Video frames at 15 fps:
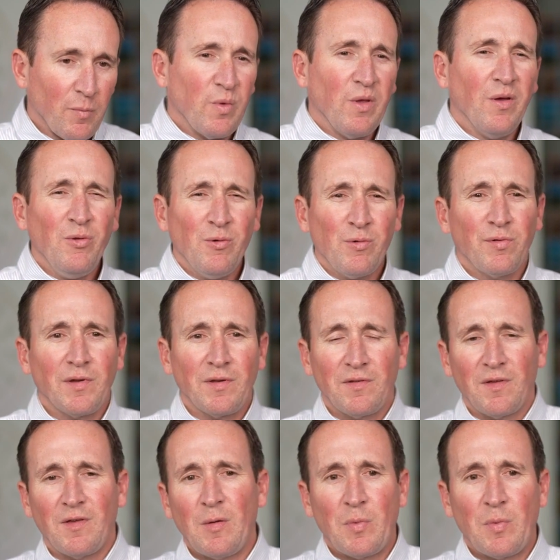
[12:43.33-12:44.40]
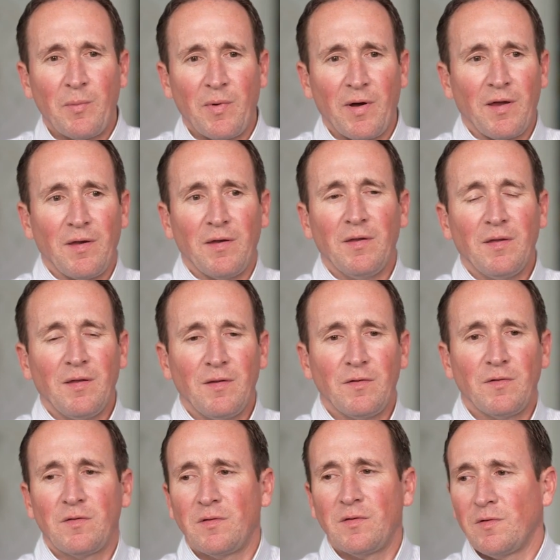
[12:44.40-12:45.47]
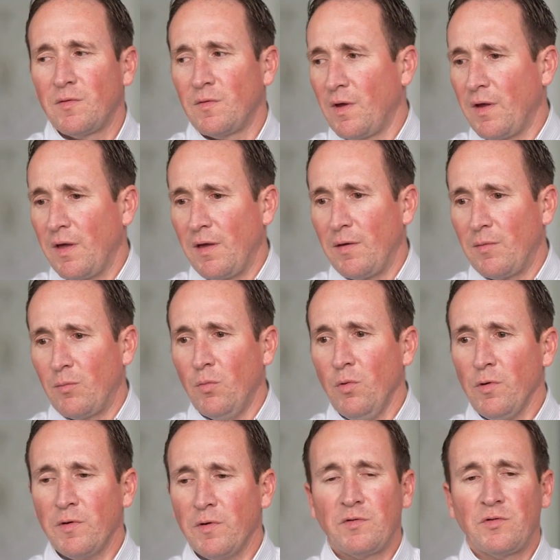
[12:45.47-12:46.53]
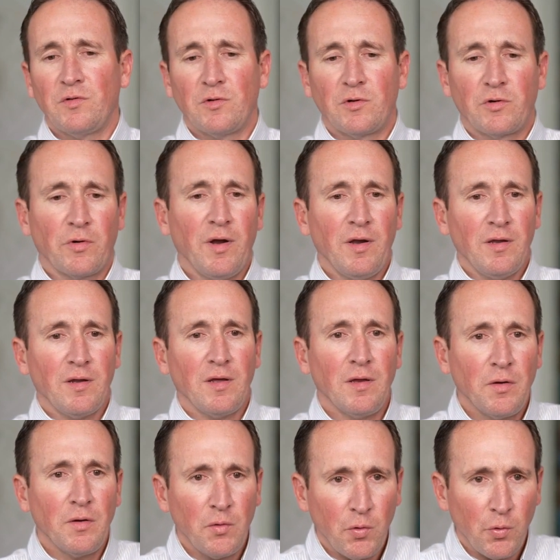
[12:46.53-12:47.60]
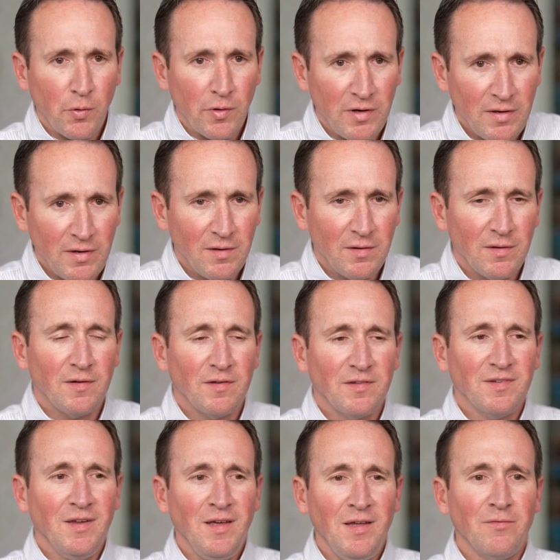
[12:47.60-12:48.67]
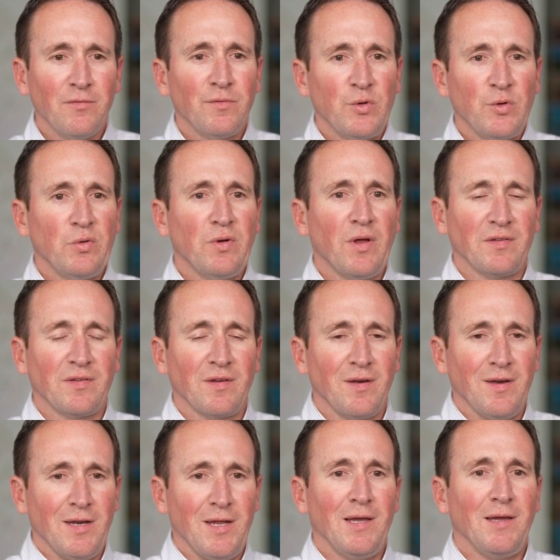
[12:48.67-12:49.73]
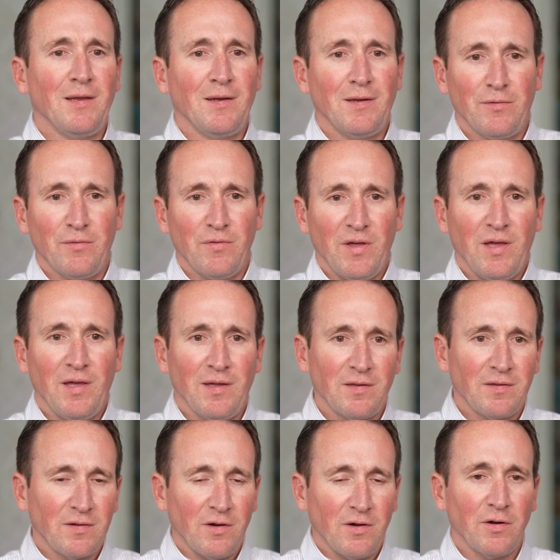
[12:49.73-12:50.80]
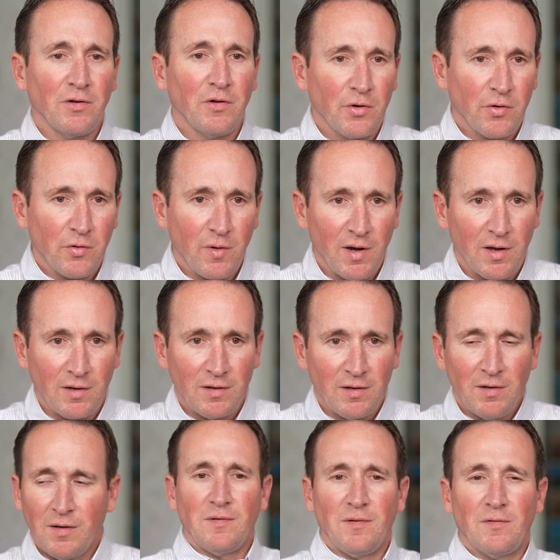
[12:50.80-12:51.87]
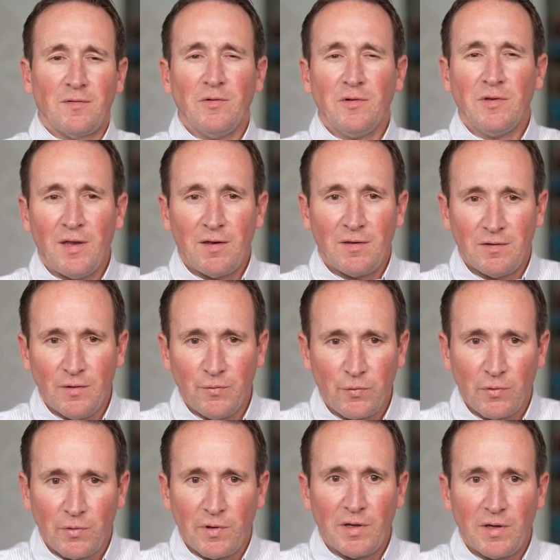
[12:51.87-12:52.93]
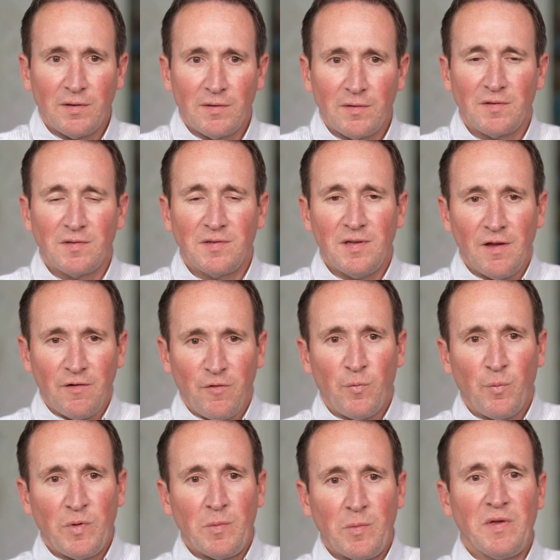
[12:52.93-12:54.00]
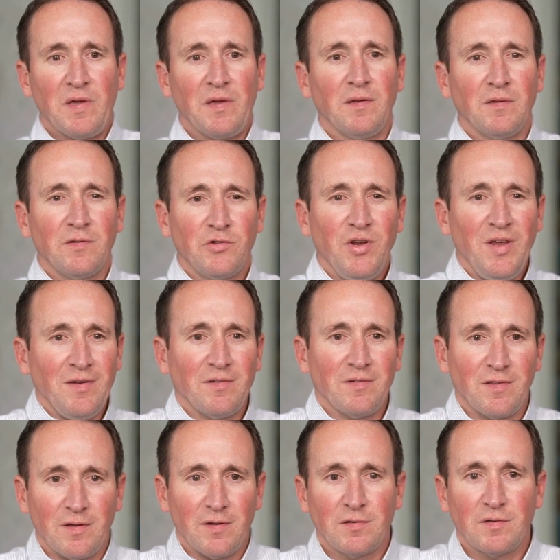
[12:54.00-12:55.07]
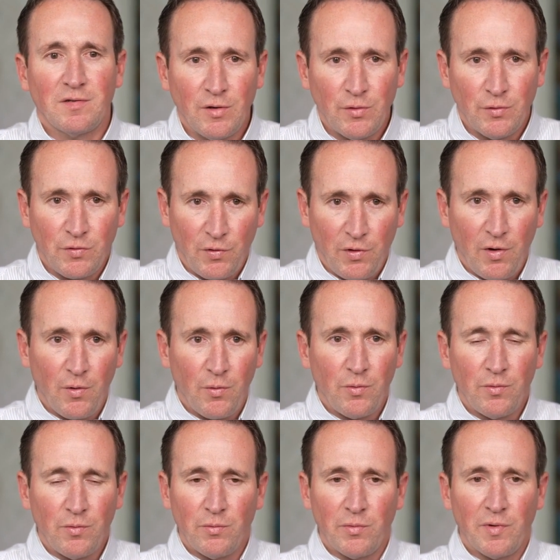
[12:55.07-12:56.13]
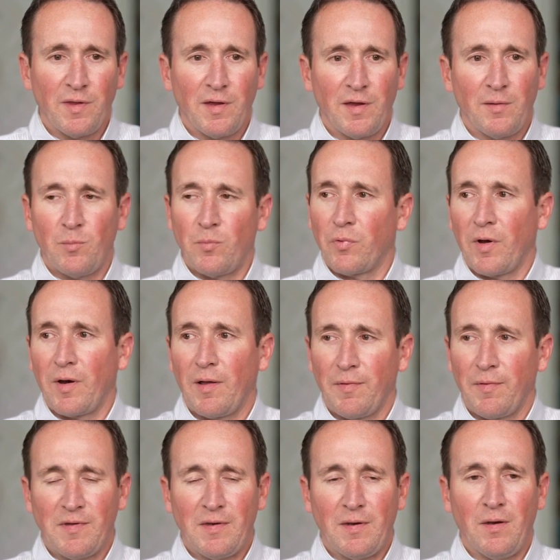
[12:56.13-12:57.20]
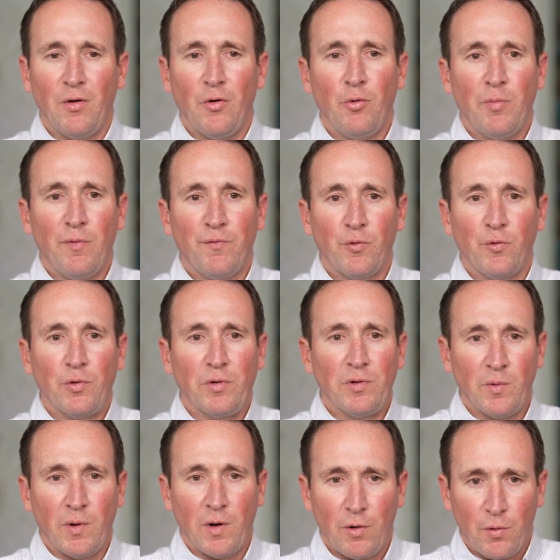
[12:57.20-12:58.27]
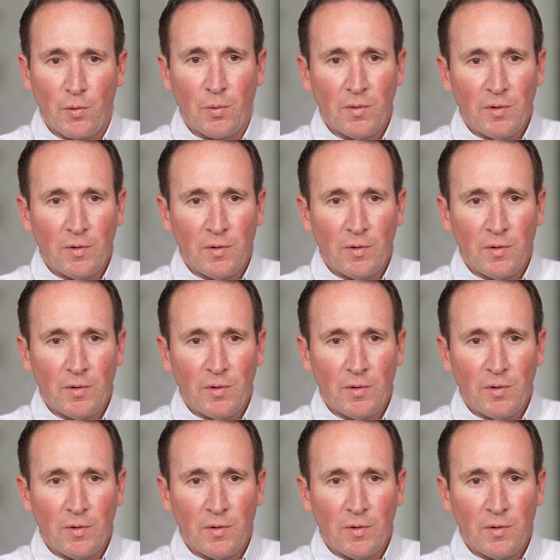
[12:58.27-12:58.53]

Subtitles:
The other thing to keep in mind is a mortgage credit inquiry is not viewed as a negative hit on your credit. It's looked at differently. The CFPB changed this years ago when they brought out the know before you owe.